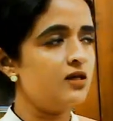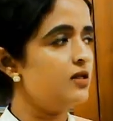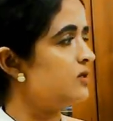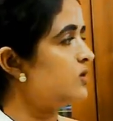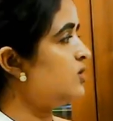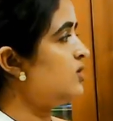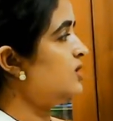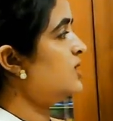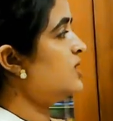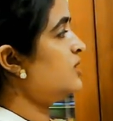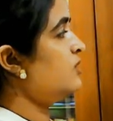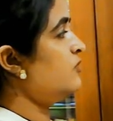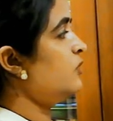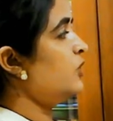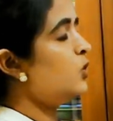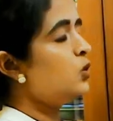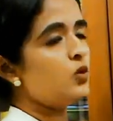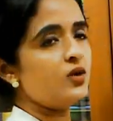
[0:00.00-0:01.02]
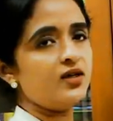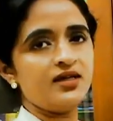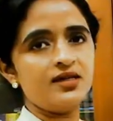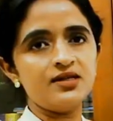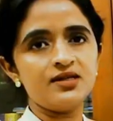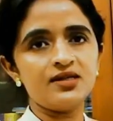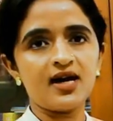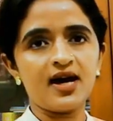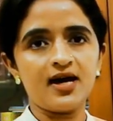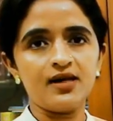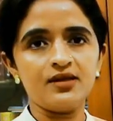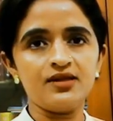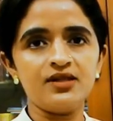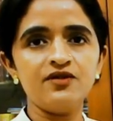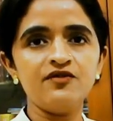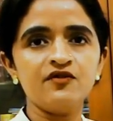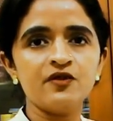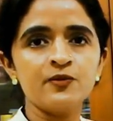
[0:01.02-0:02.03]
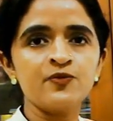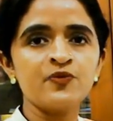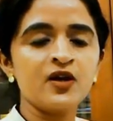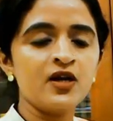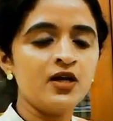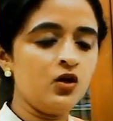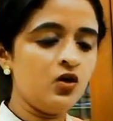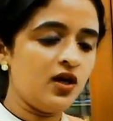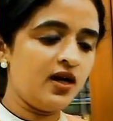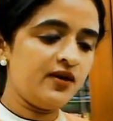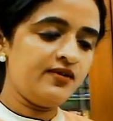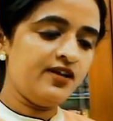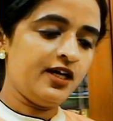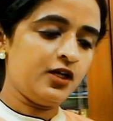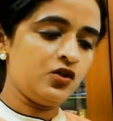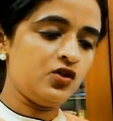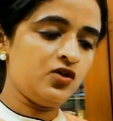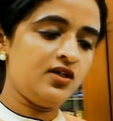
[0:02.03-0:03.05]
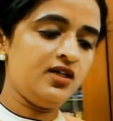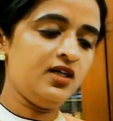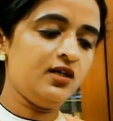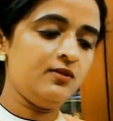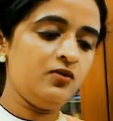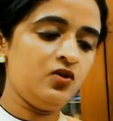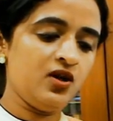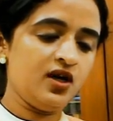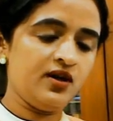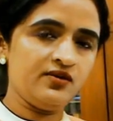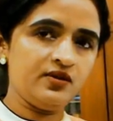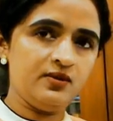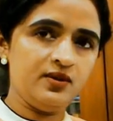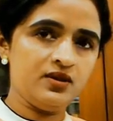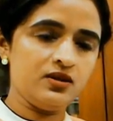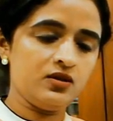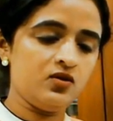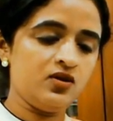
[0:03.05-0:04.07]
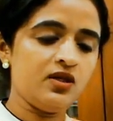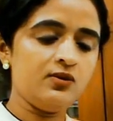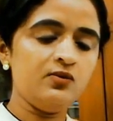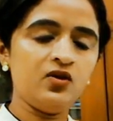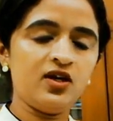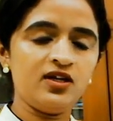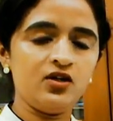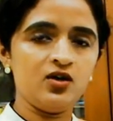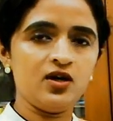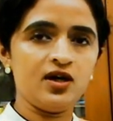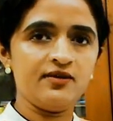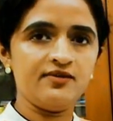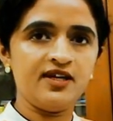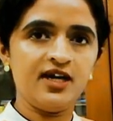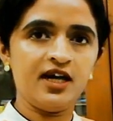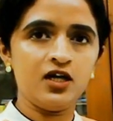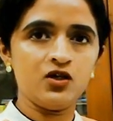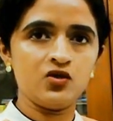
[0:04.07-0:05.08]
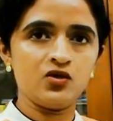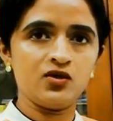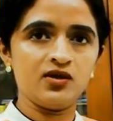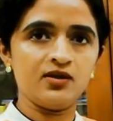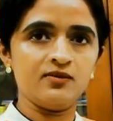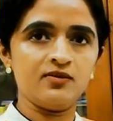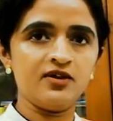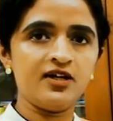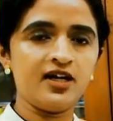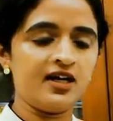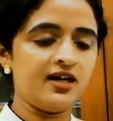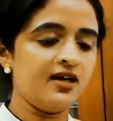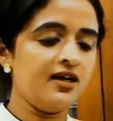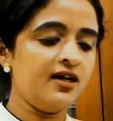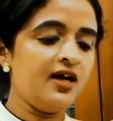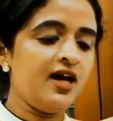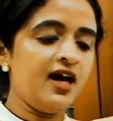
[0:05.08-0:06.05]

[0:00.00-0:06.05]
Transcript: So this view is as if you have the ectoderm, you have the mesoderm, and you have the endoderm, right?